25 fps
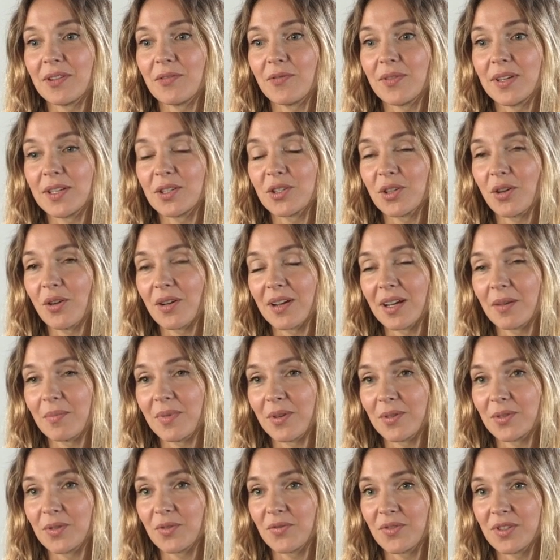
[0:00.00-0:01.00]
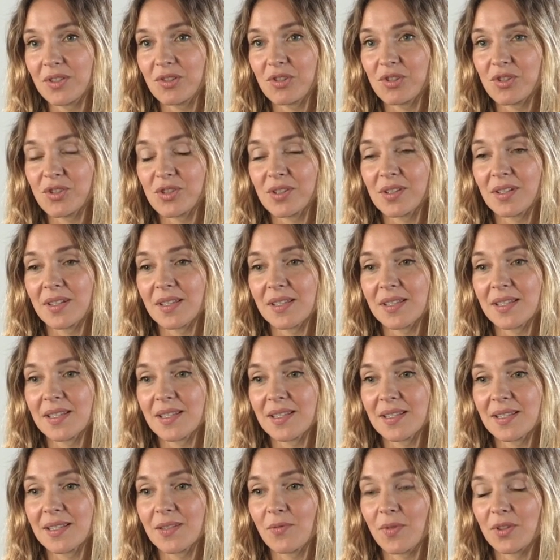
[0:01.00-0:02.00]
when we talk about fish,
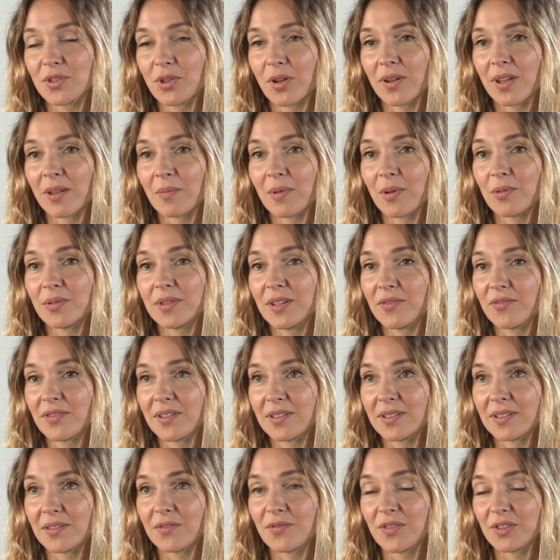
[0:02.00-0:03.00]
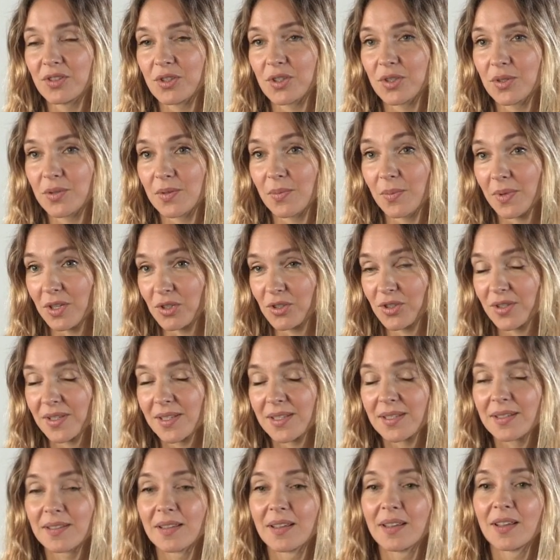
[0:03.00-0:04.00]
we're talking about different fish
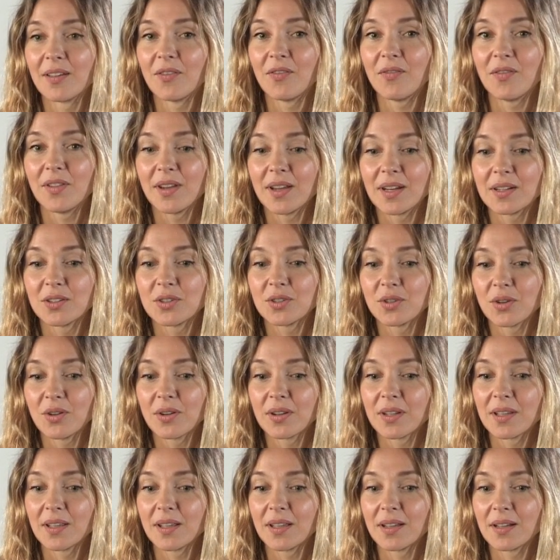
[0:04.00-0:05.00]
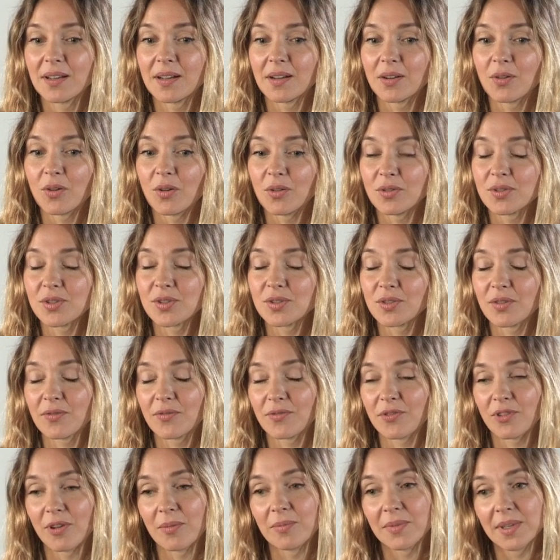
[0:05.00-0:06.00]
species. We are talking also
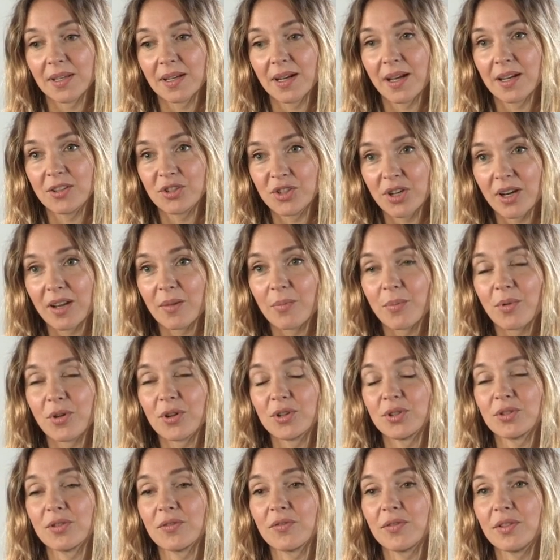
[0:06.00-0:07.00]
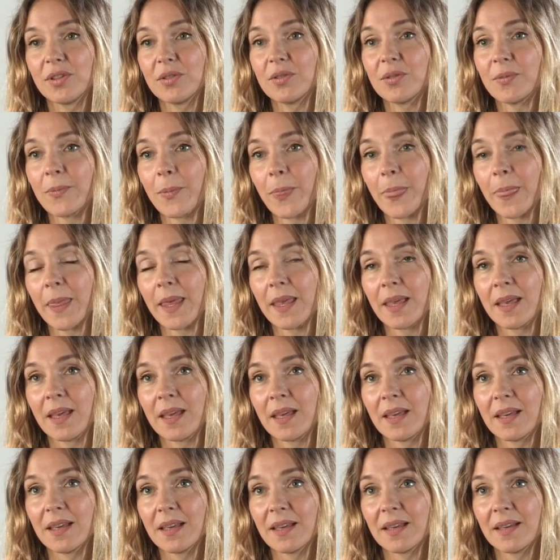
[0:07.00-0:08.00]
from the hygienic point of view
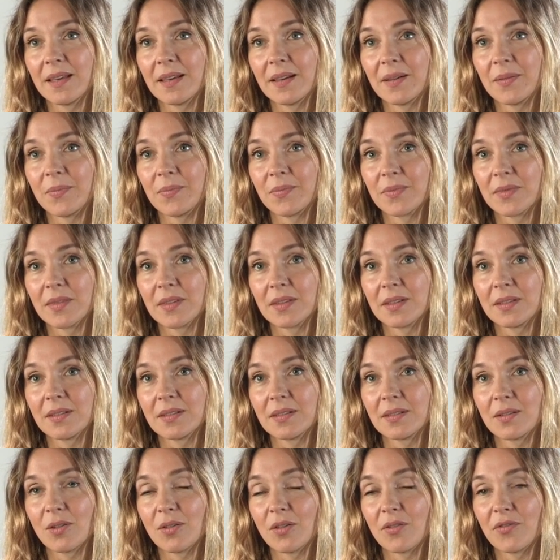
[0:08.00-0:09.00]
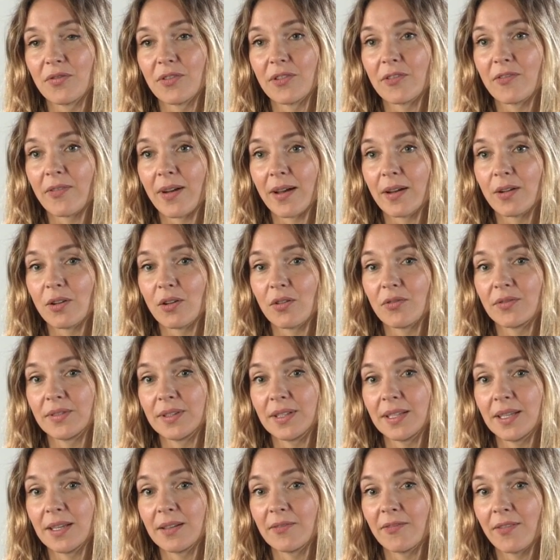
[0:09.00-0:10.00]
of
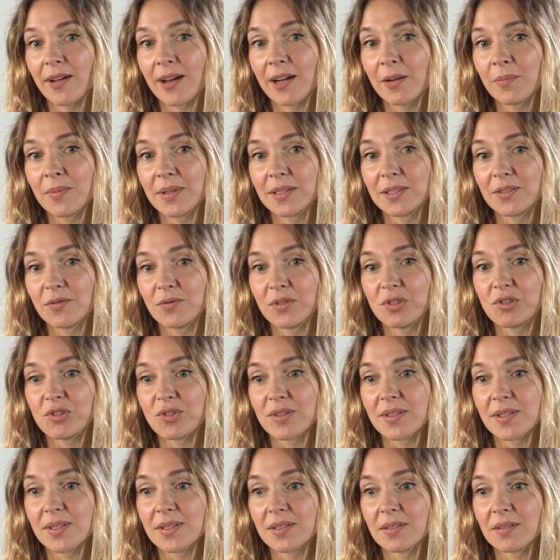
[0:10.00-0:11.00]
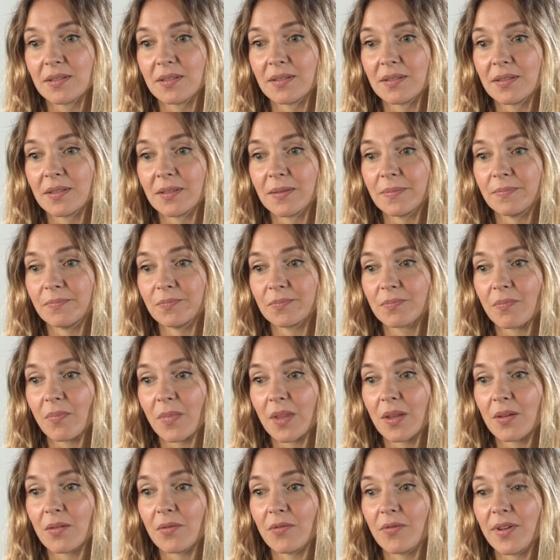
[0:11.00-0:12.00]
the environment, which is
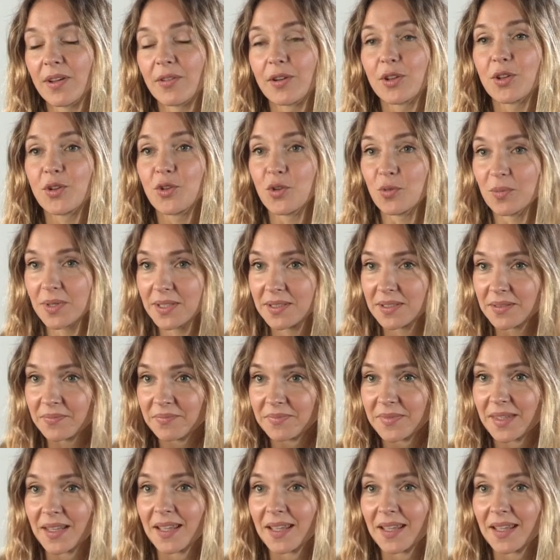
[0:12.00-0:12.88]
very humid.